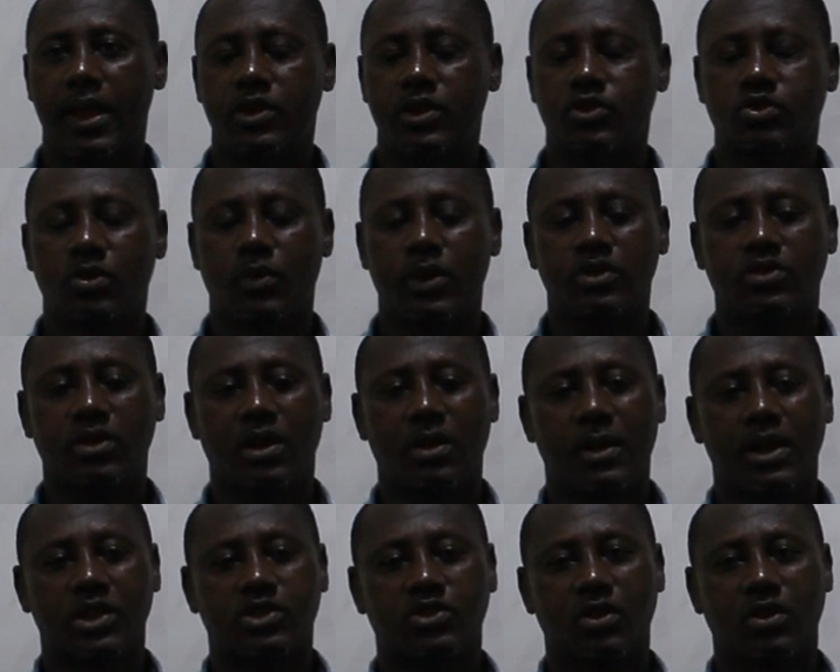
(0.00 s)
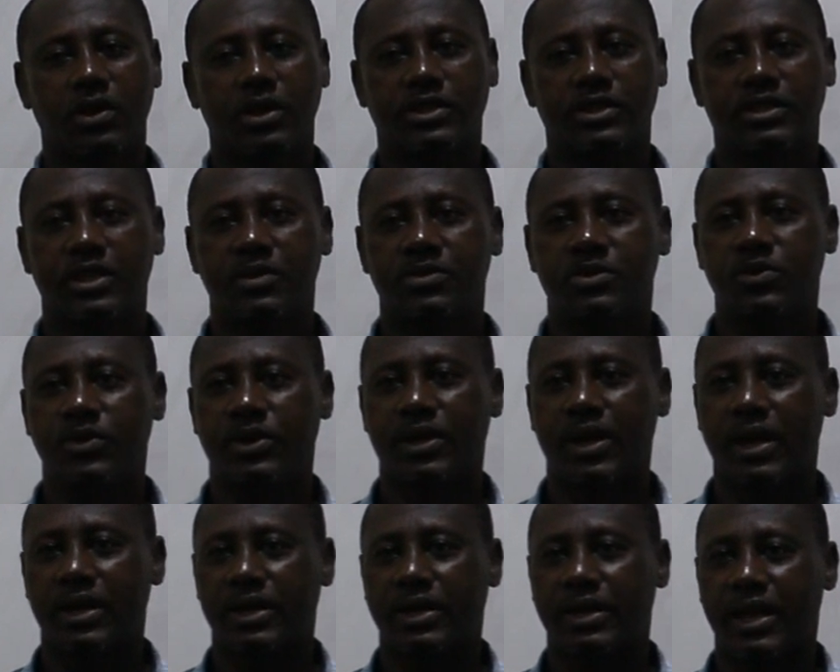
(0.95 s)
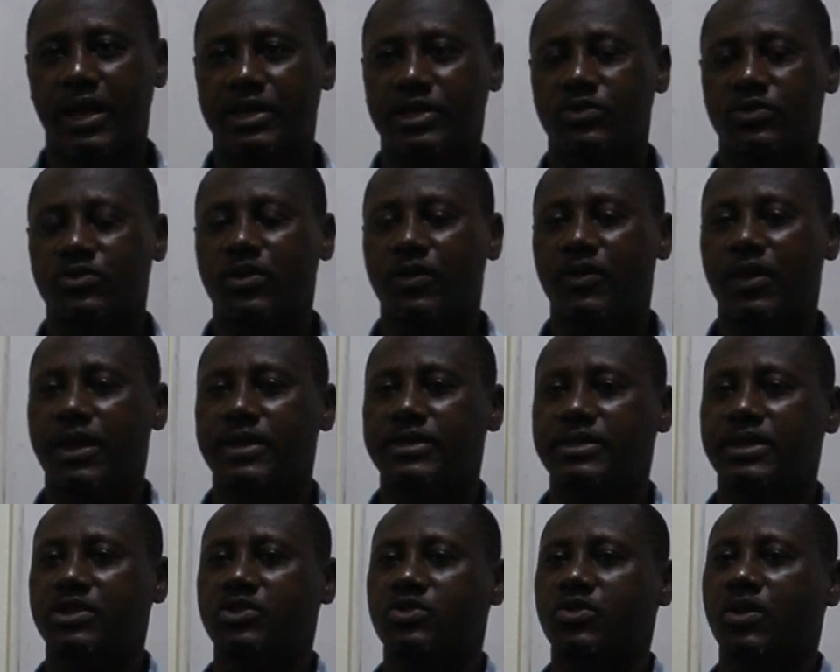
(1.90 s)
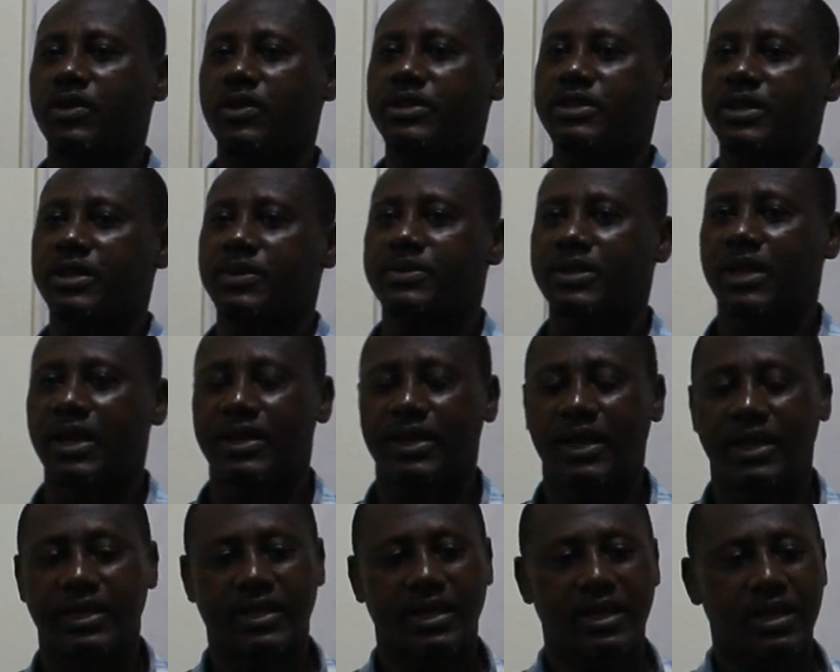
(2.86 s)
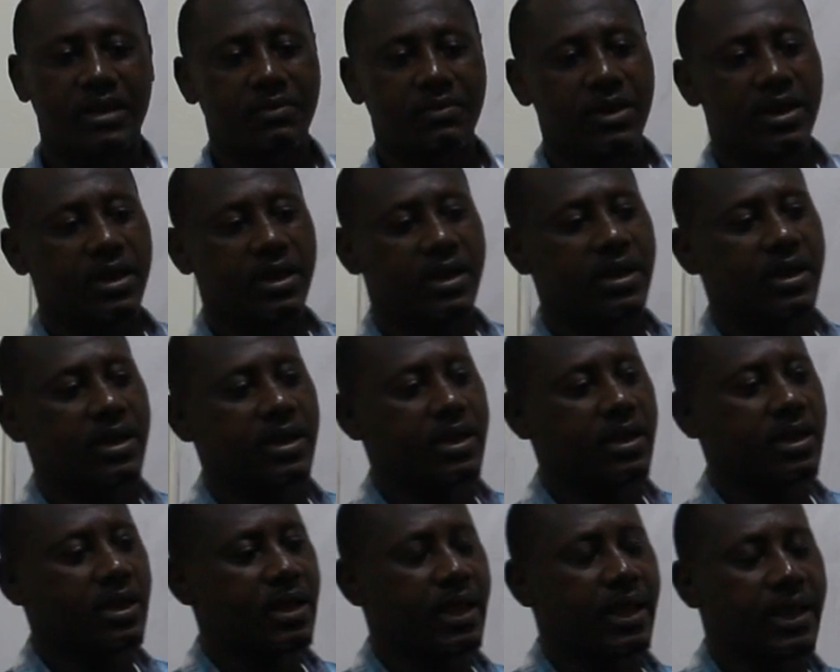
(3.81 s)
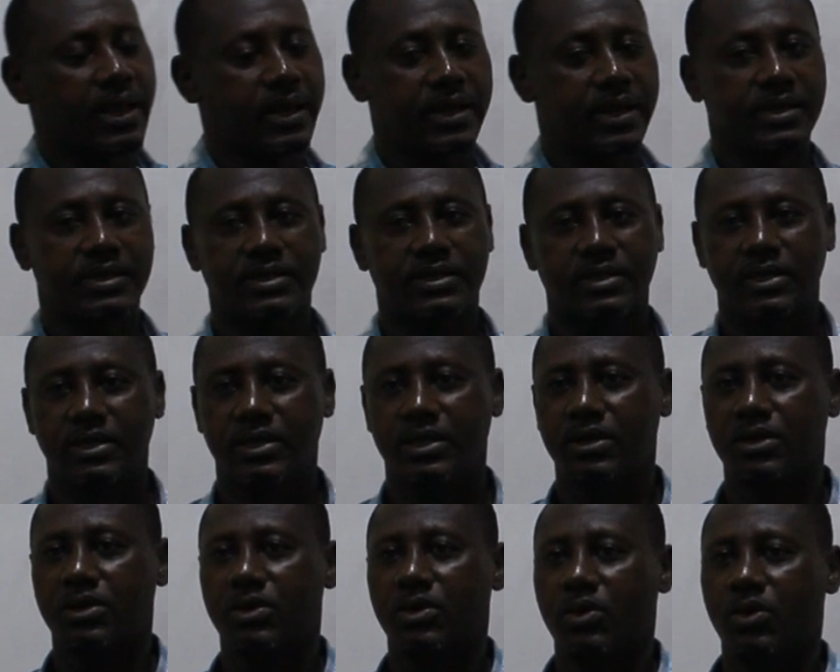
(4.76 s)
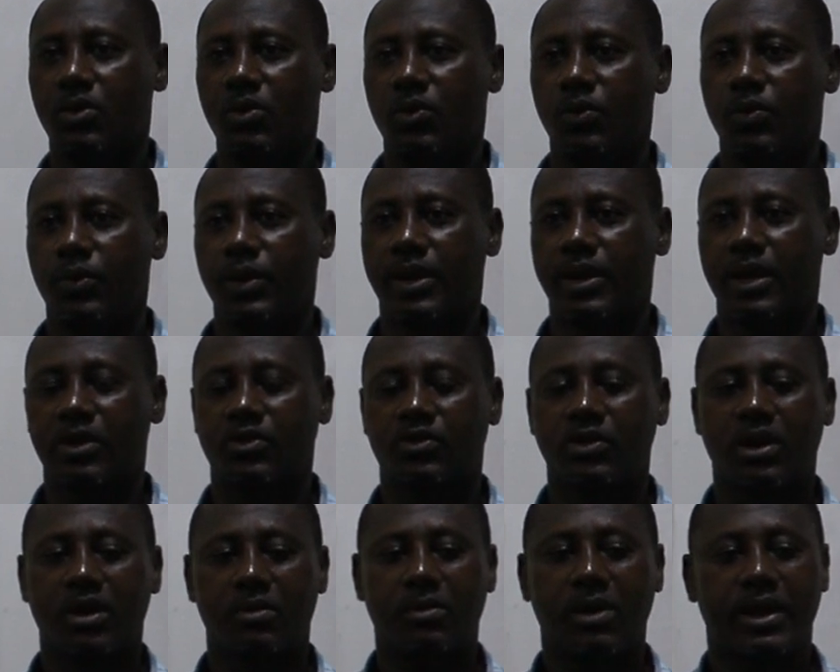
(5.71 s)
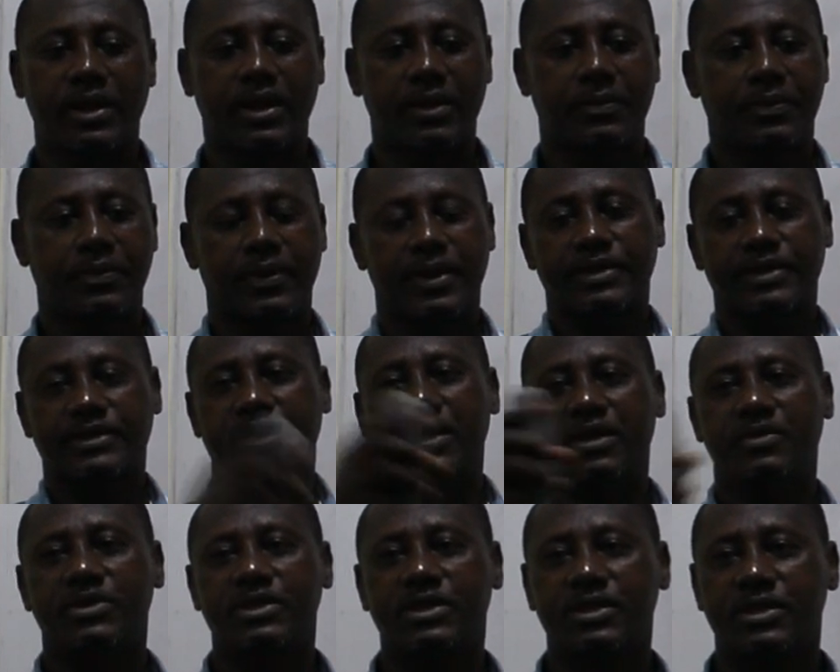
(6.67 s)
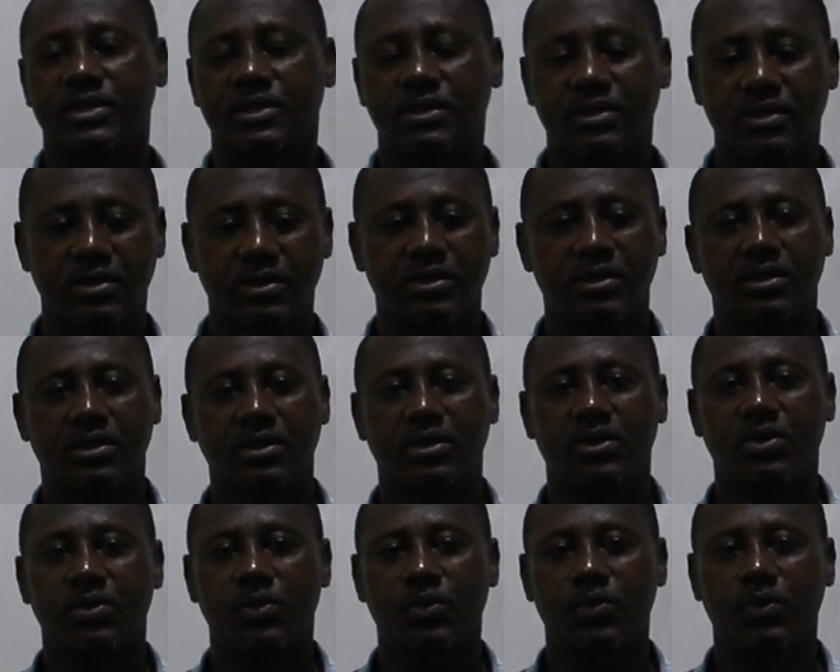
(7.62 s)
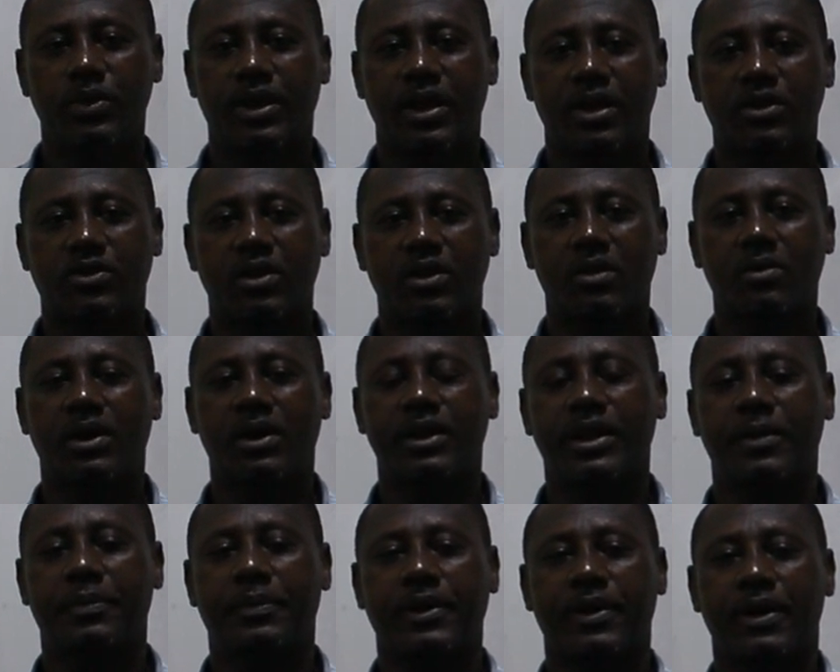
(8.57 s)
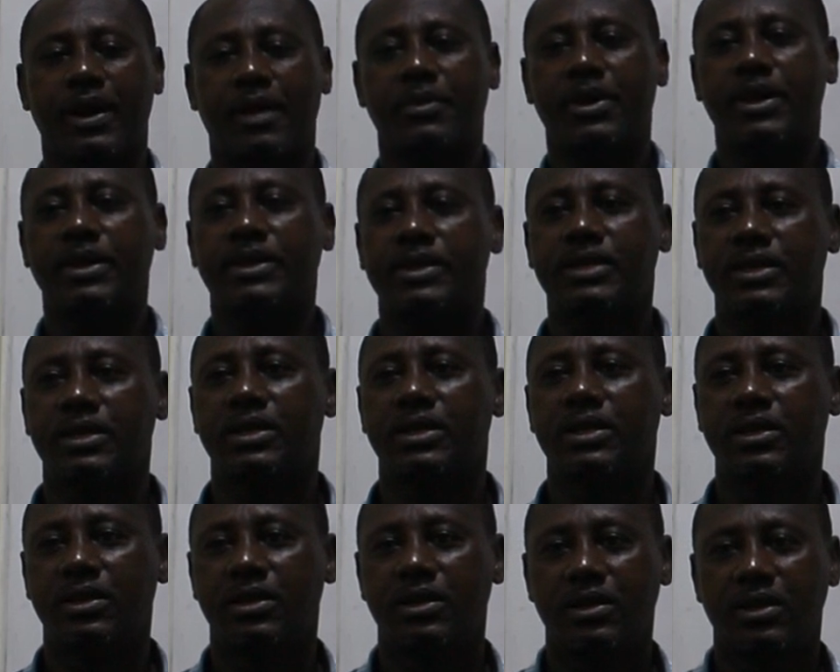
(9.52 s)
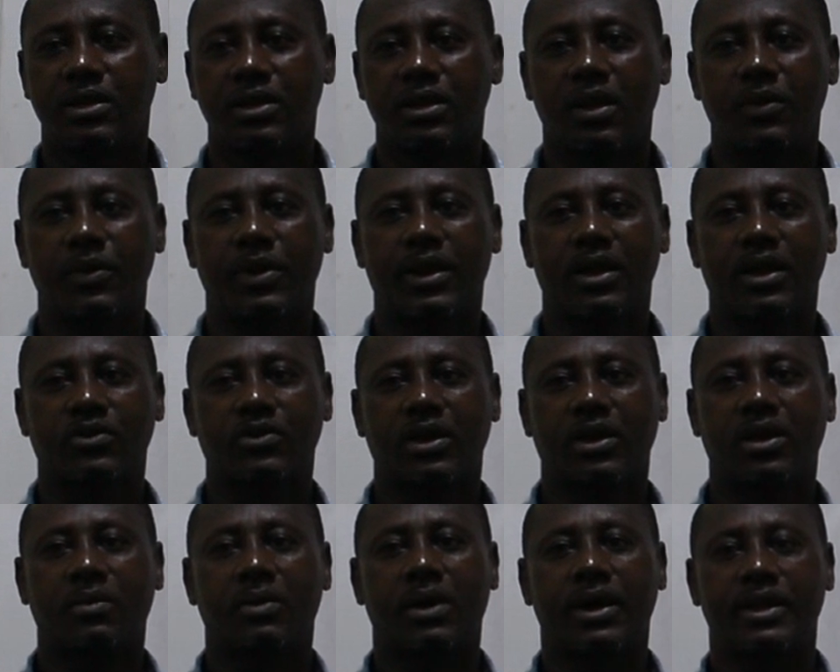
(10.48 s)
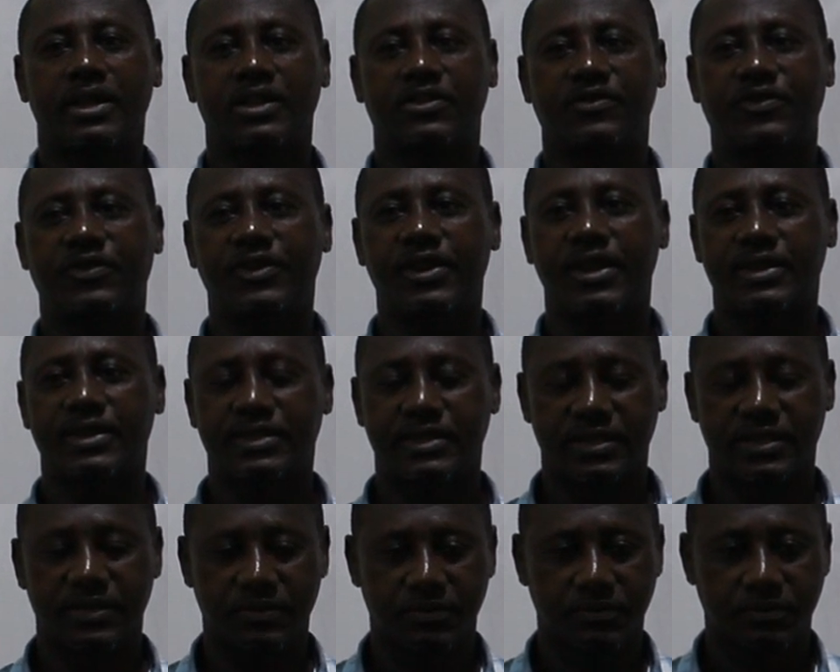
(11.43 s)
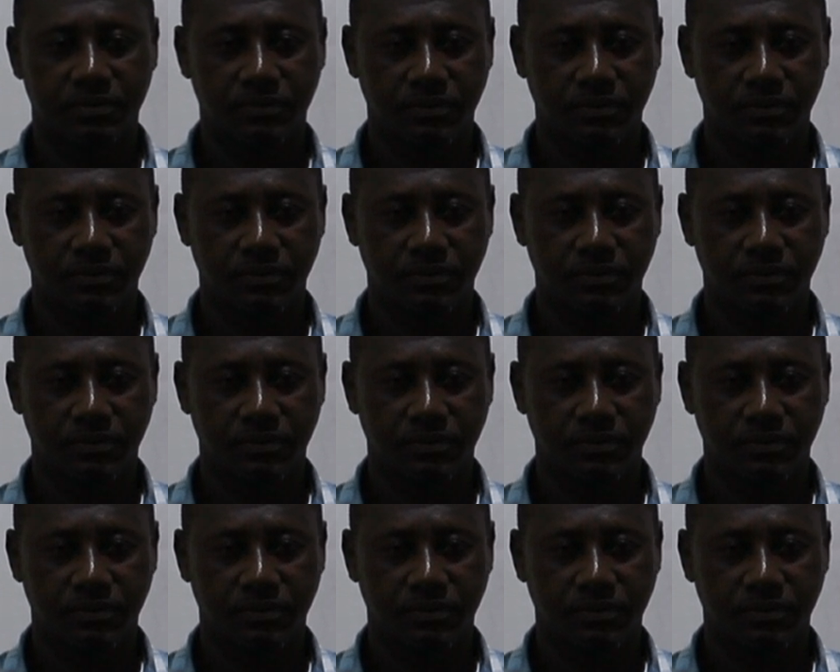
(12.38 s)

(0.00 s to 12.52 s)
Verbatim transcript: And so when you talk about solid shapes, you can categorize the solid shapes under three main headings. We can talk about the prisms, we can talk about the pyramid, we can talk about the spheres.